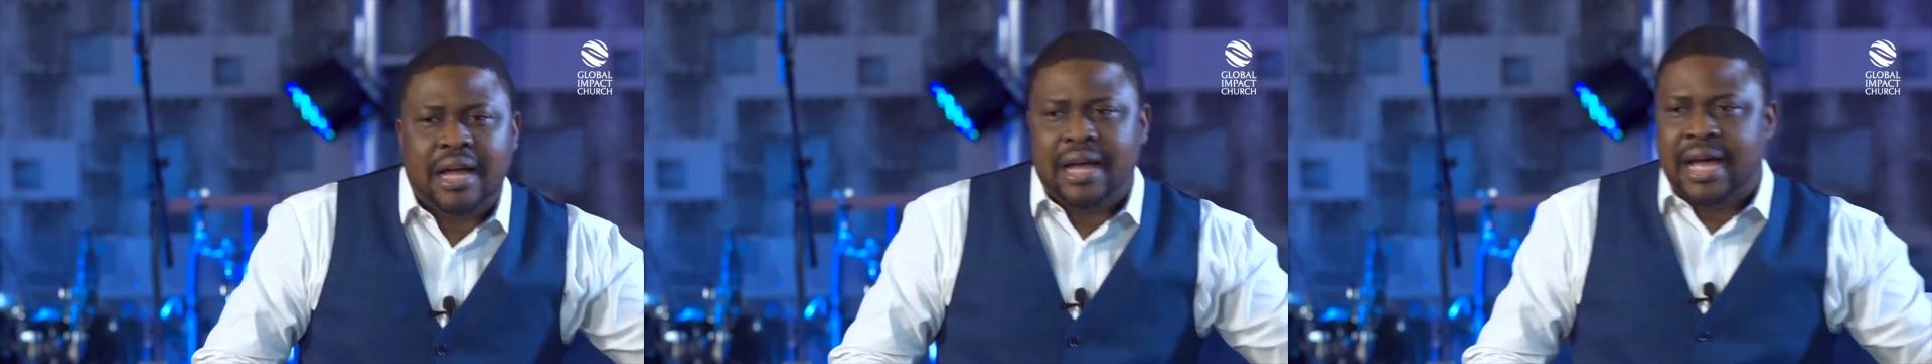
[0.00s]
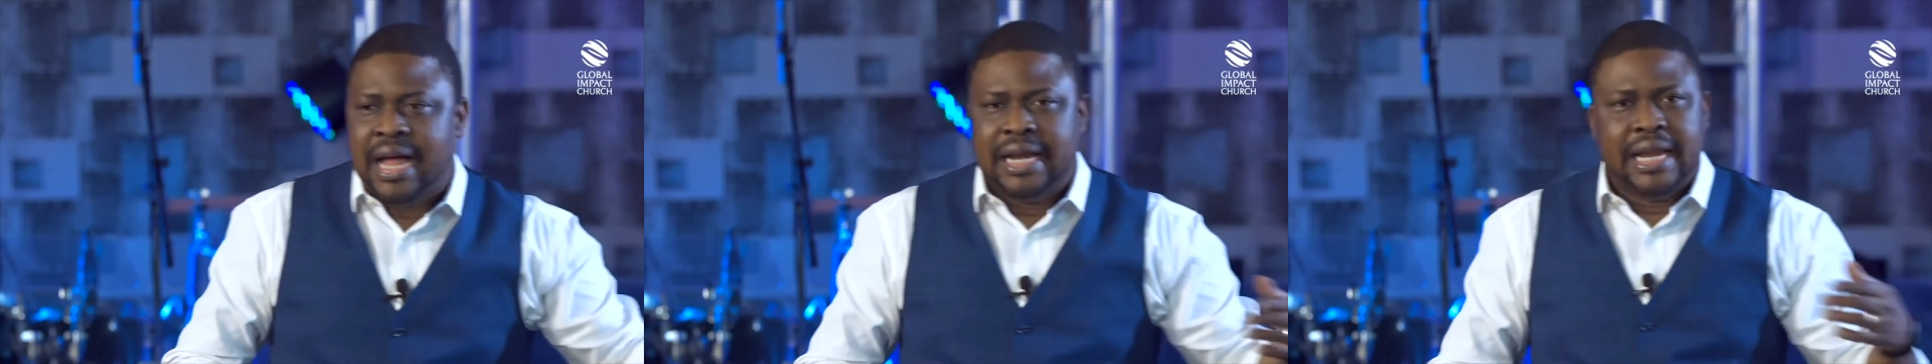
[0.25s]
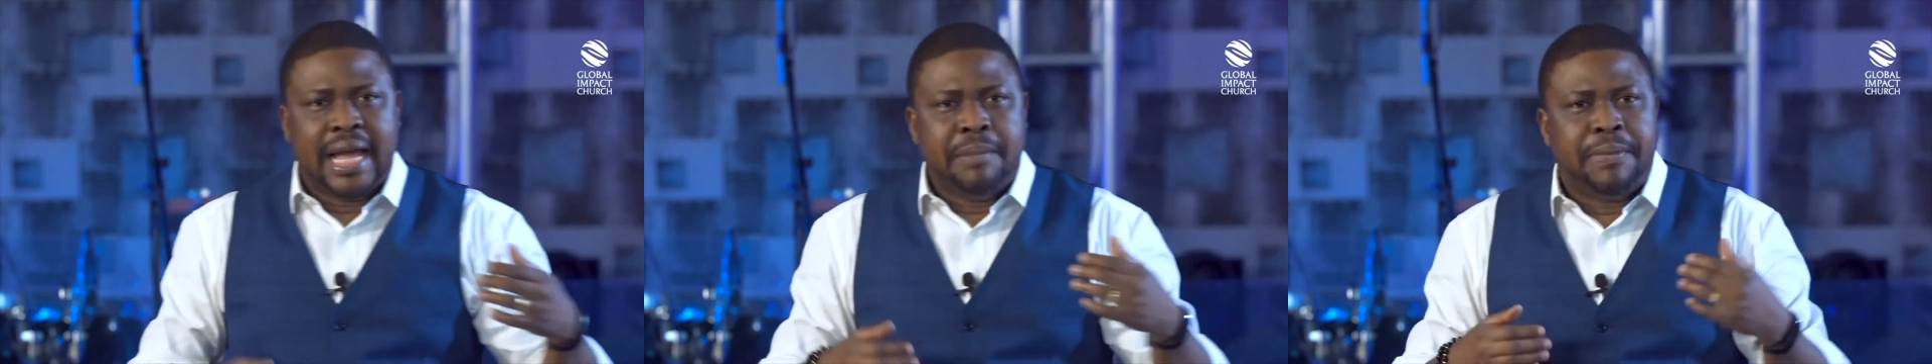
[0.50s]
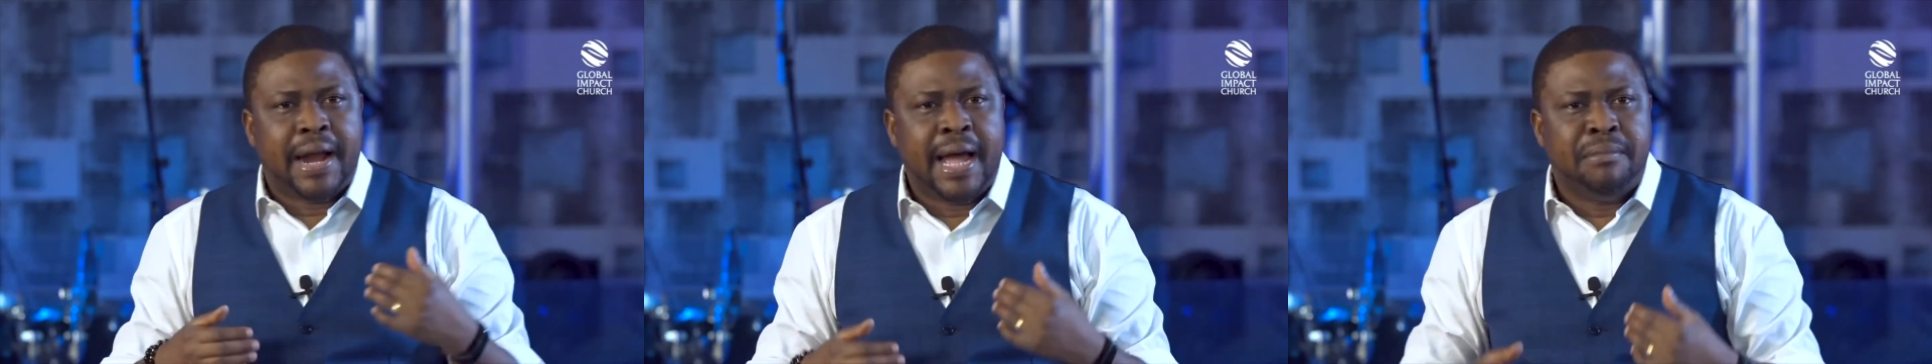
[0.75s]
And
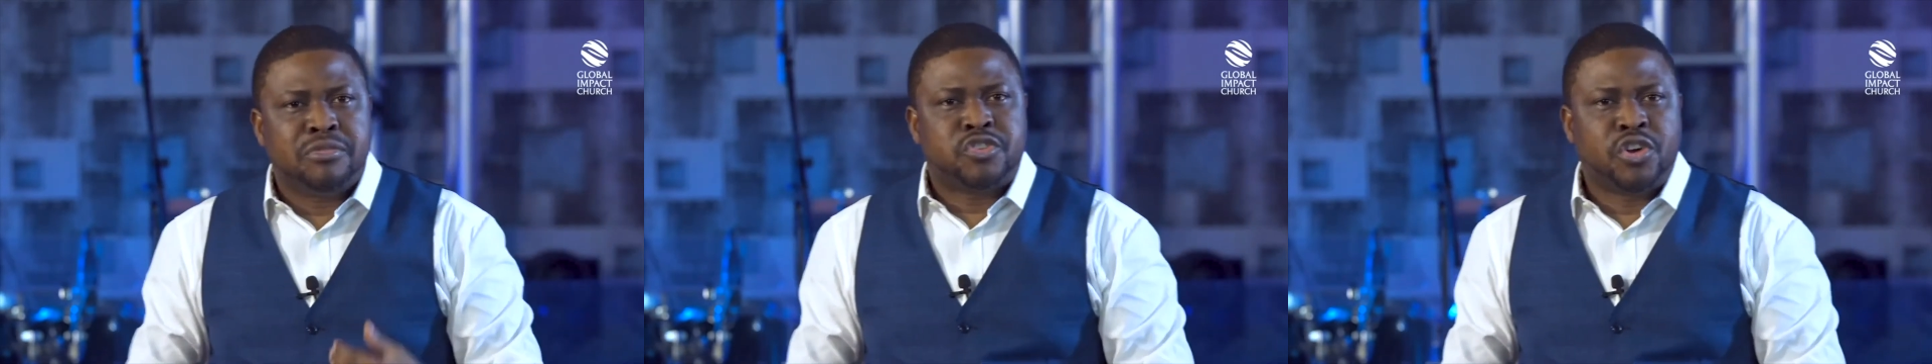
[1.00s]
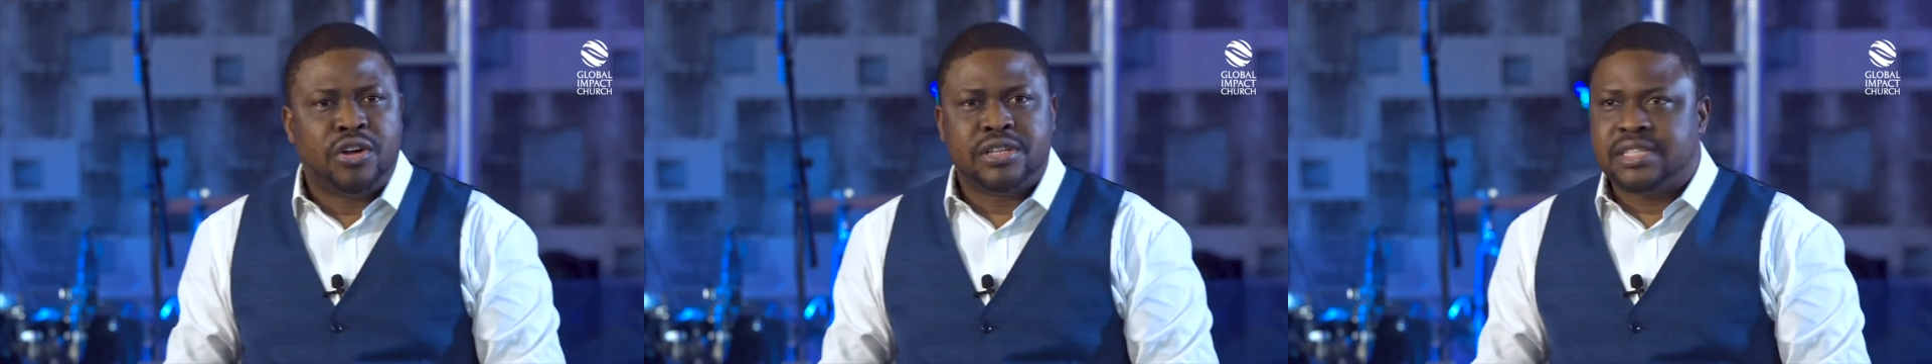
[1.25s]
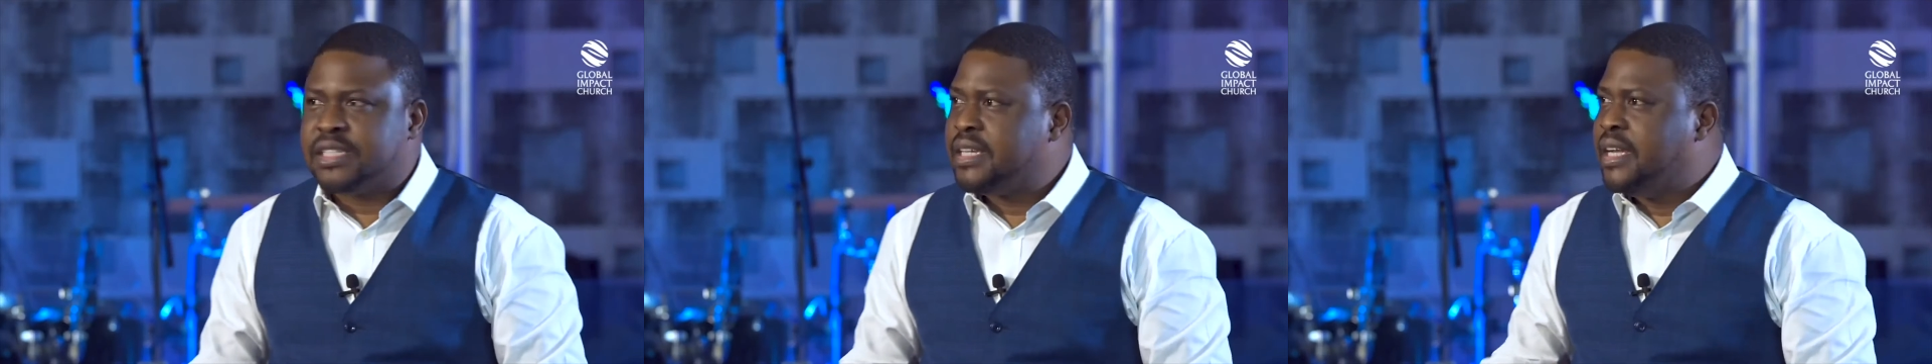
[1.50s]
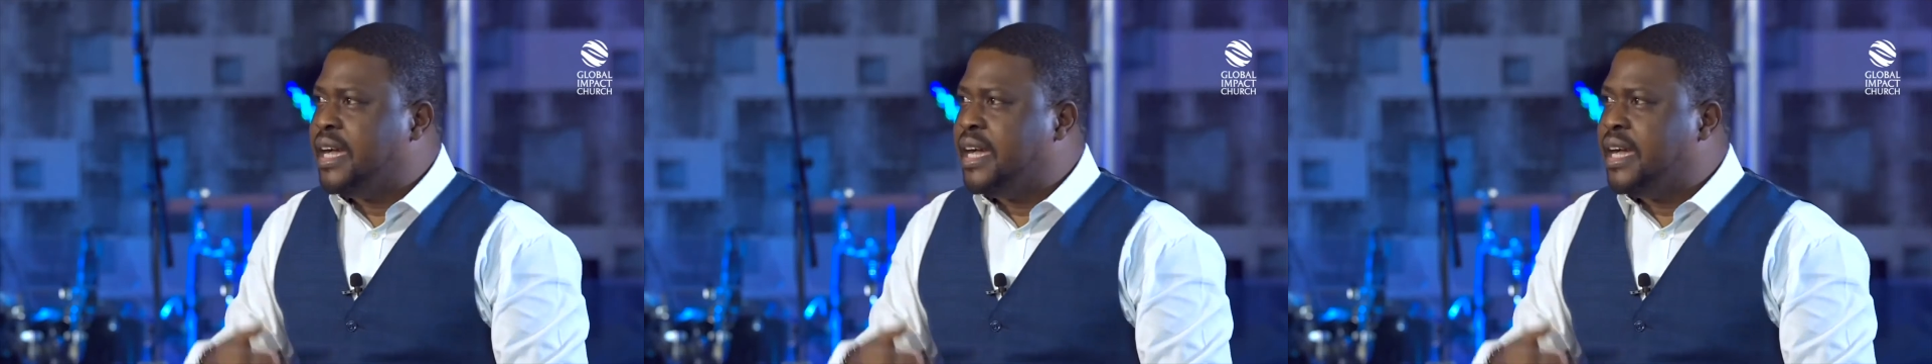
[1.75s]
Abraham chose